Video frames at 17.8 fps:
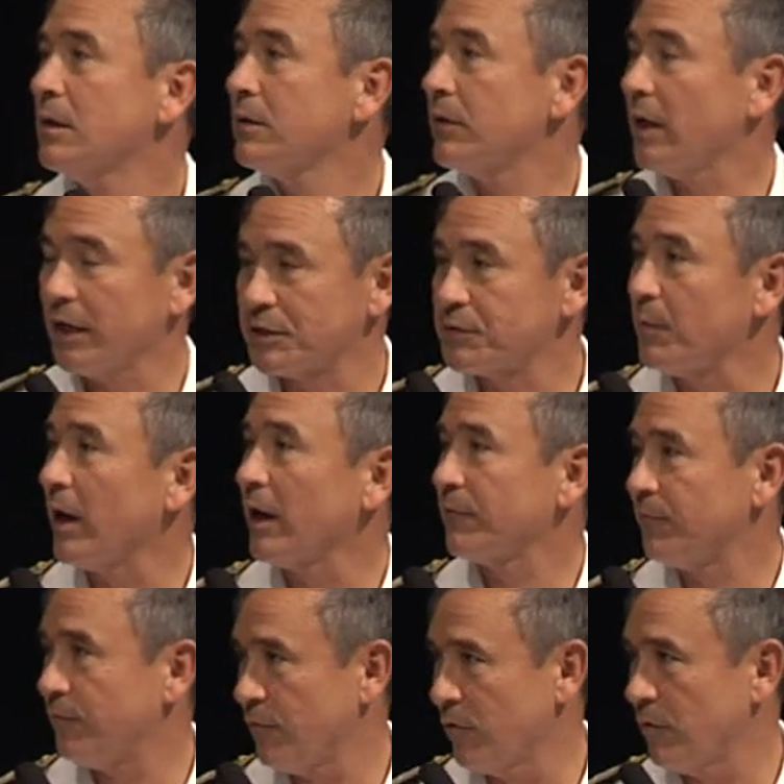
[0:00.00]
Thanks, Mike,
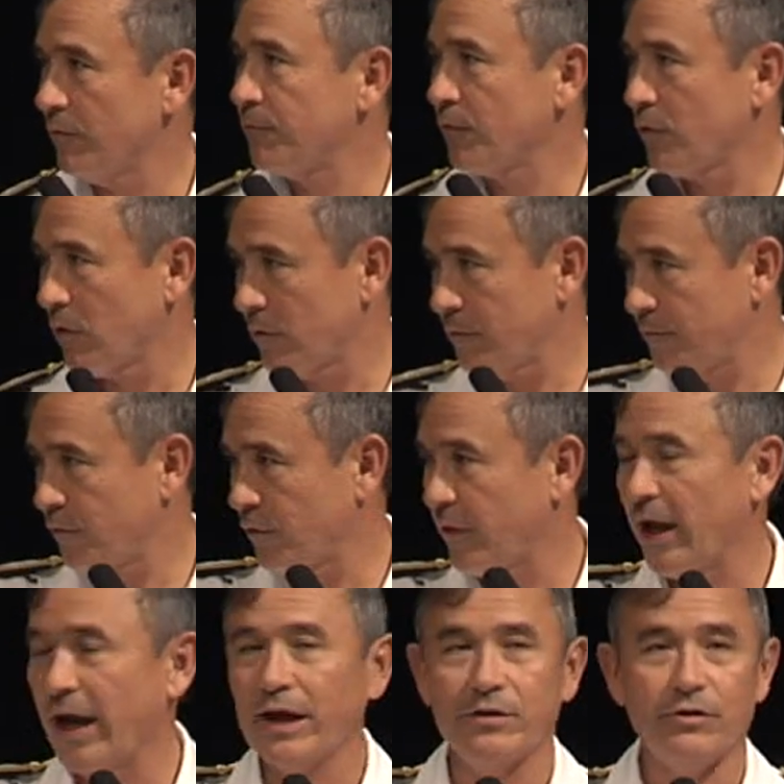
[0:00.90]
for, for, for
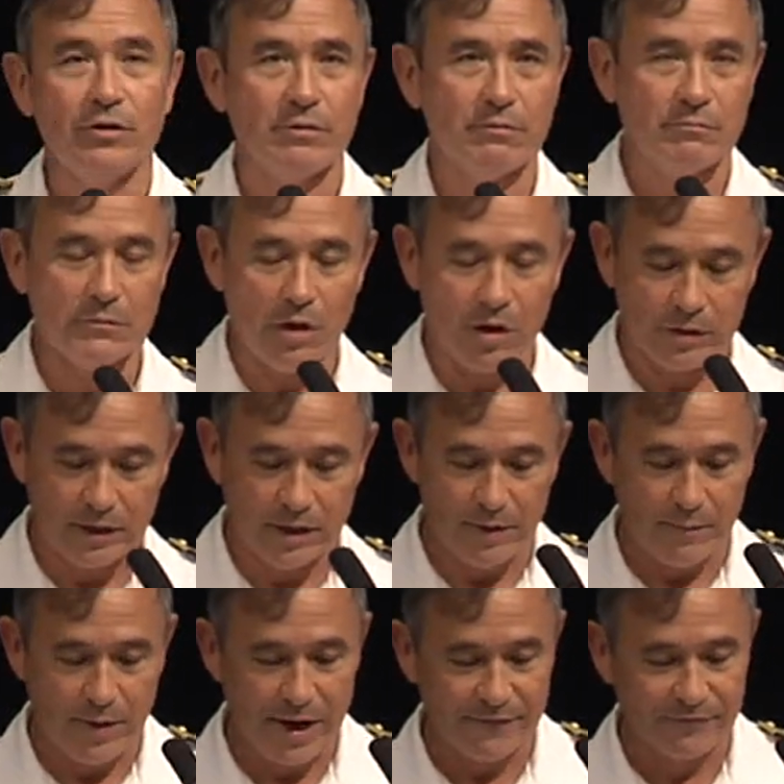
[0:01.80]
that, and you can talk to
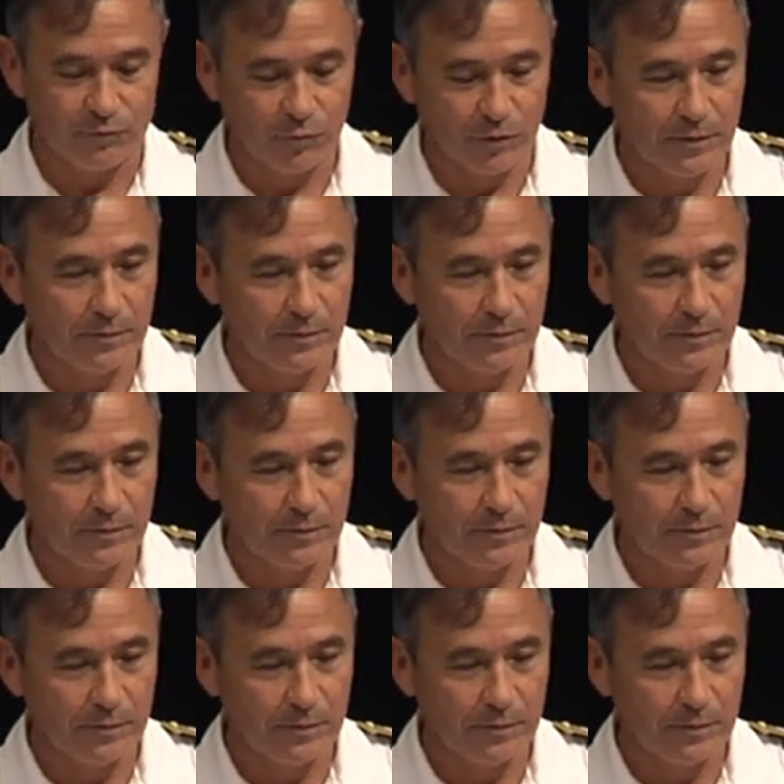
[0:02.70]
him after.